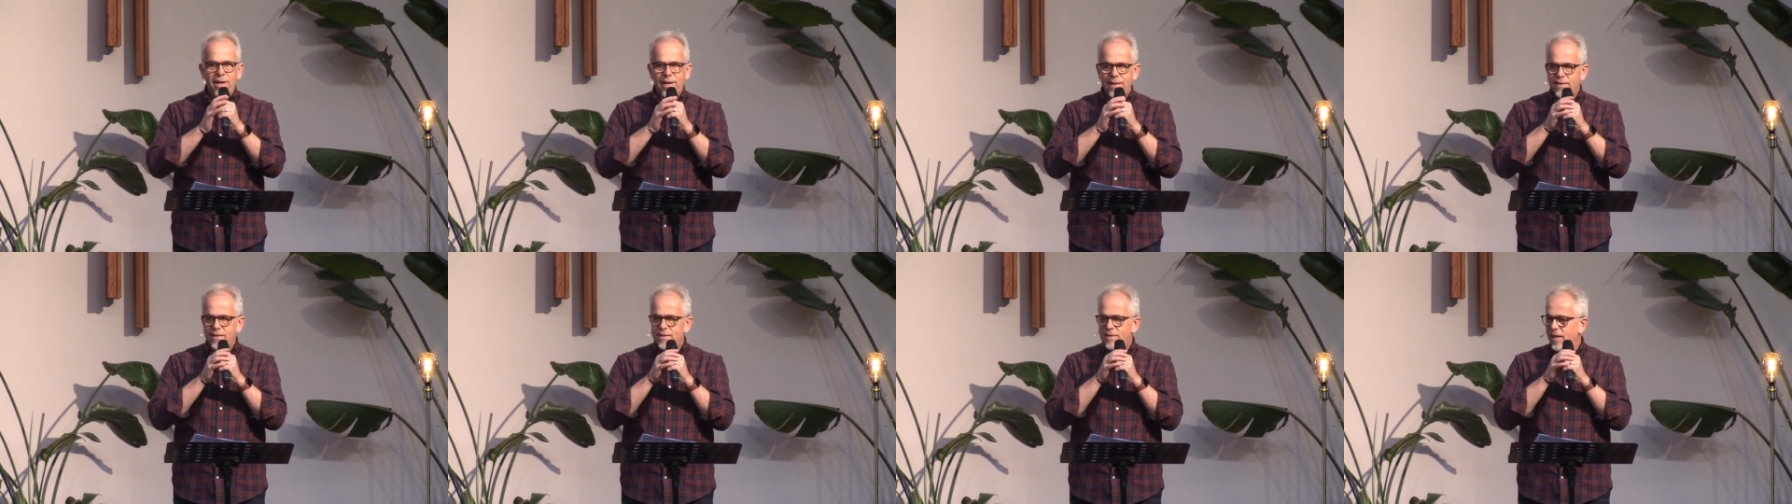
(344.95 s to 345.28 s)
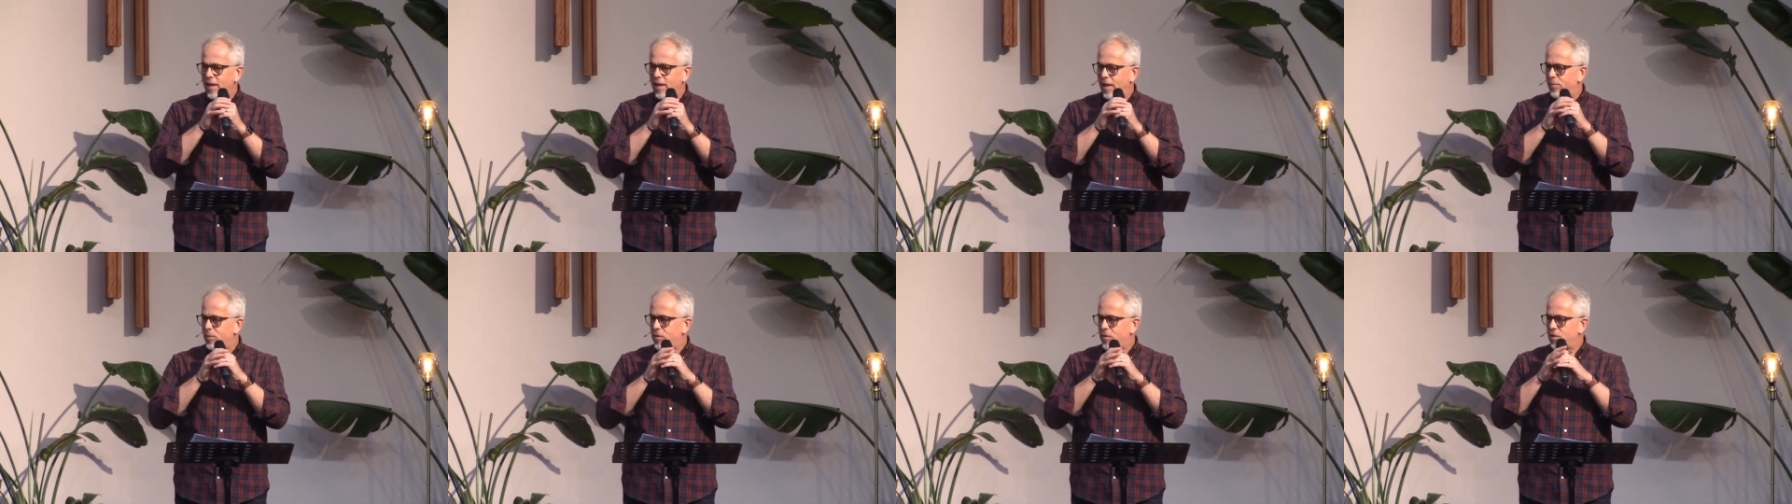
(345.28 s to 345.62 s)

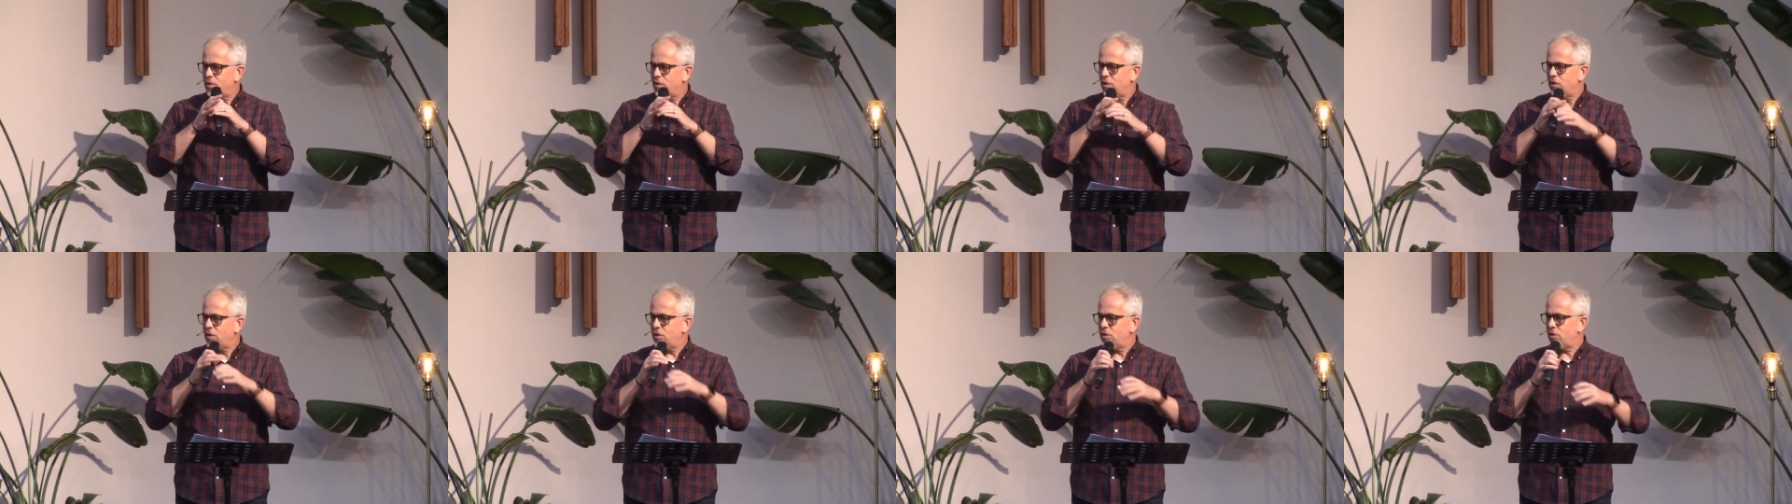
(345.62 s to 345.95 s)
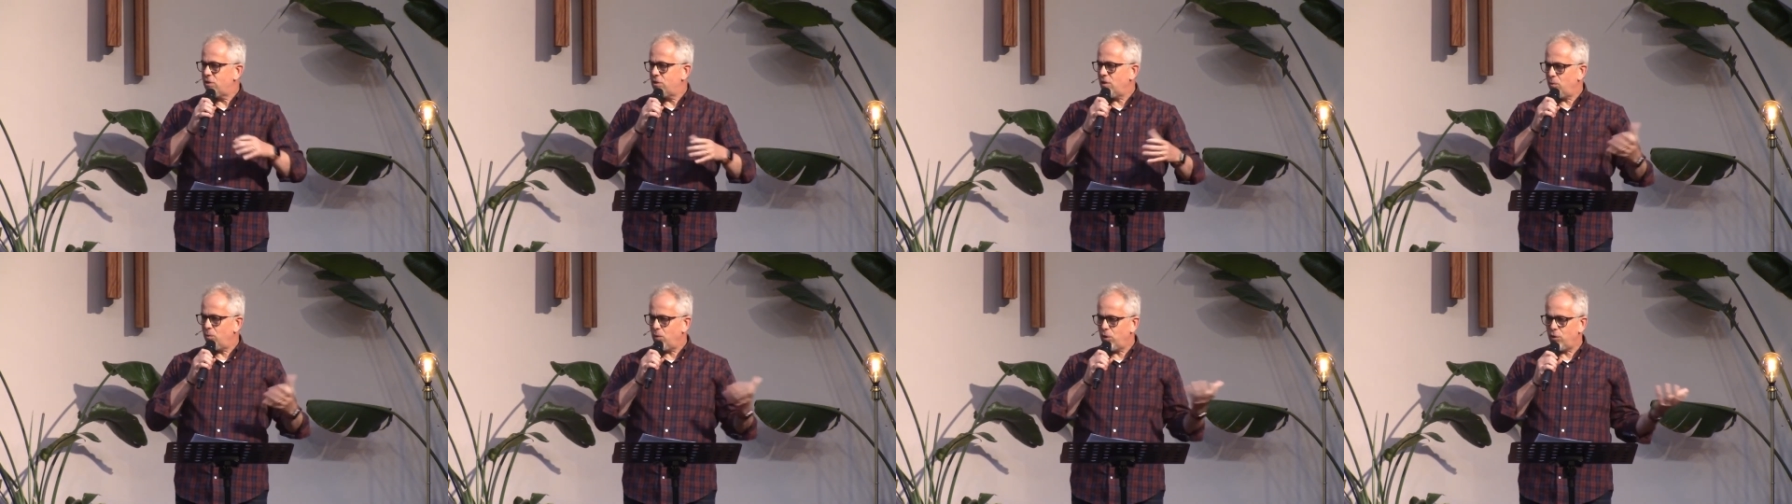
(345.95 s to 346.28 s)
accept
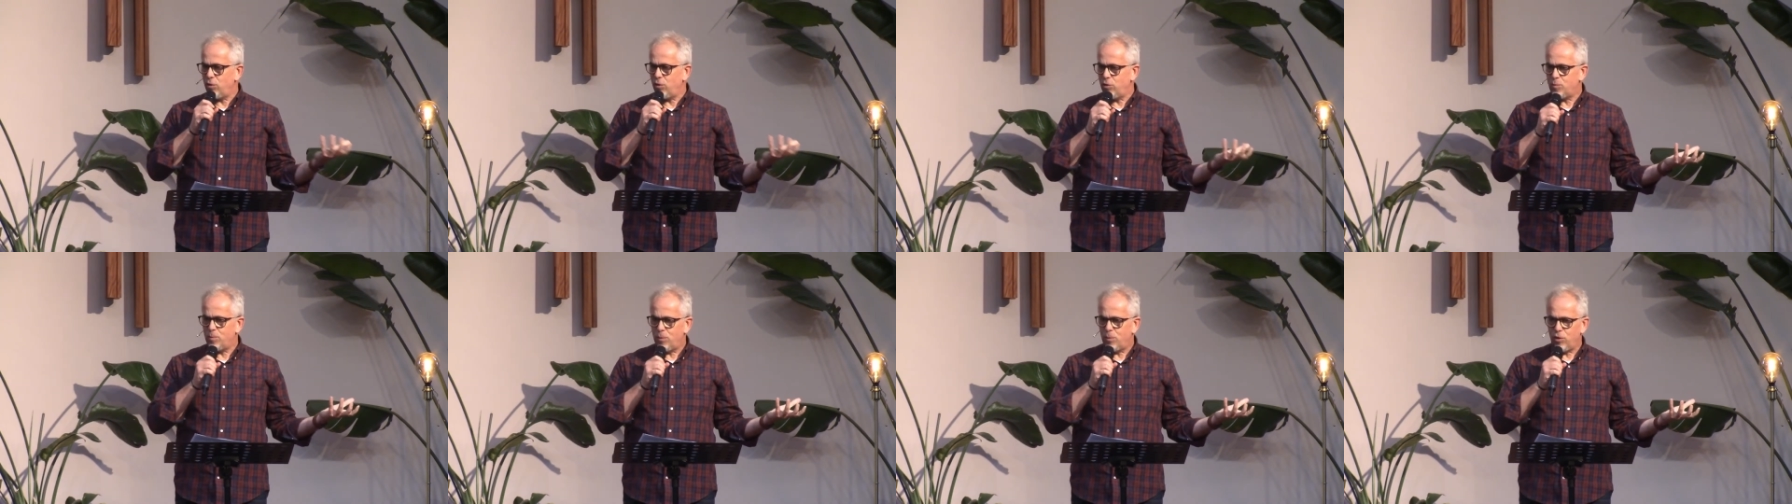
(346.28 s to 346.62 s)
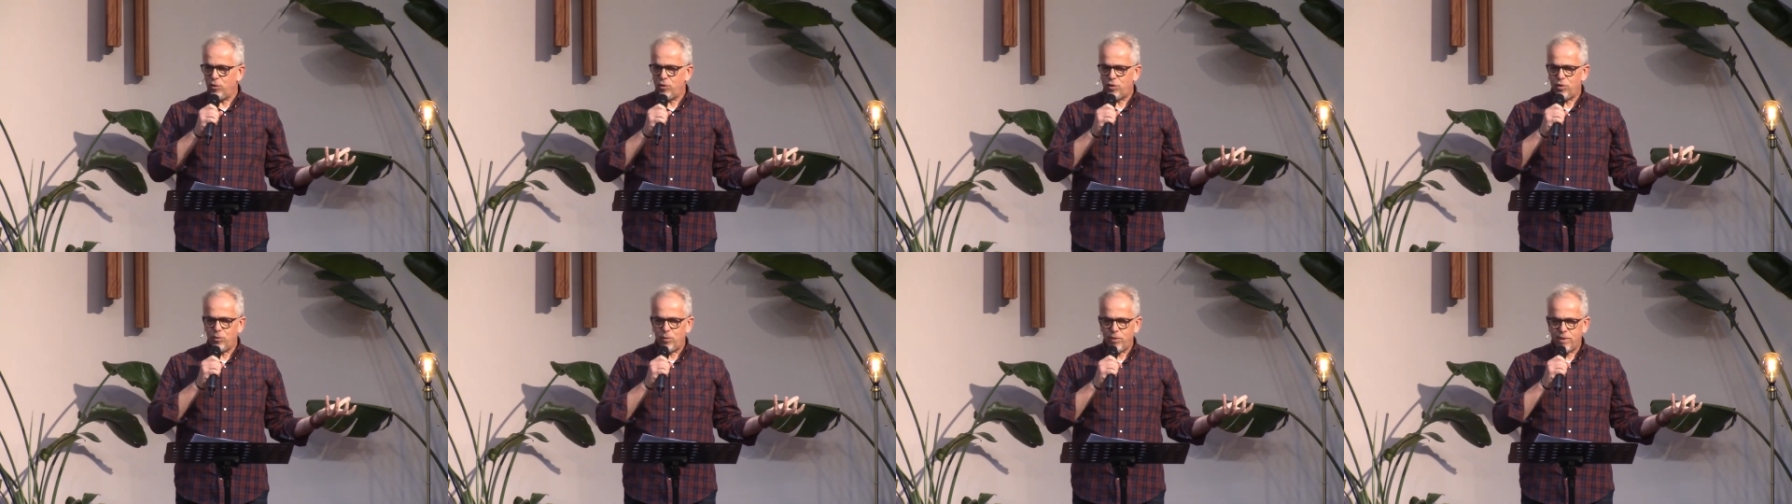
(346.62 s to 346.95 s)
someone who's
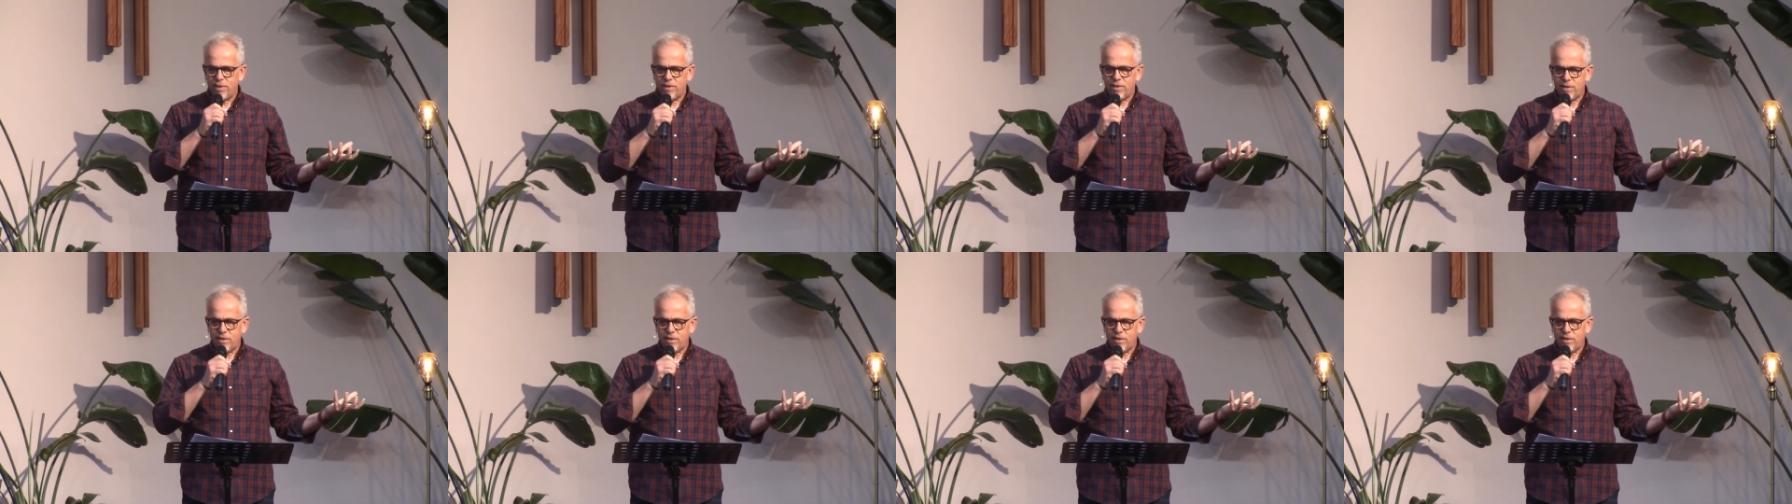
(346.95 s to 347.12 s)
polluted with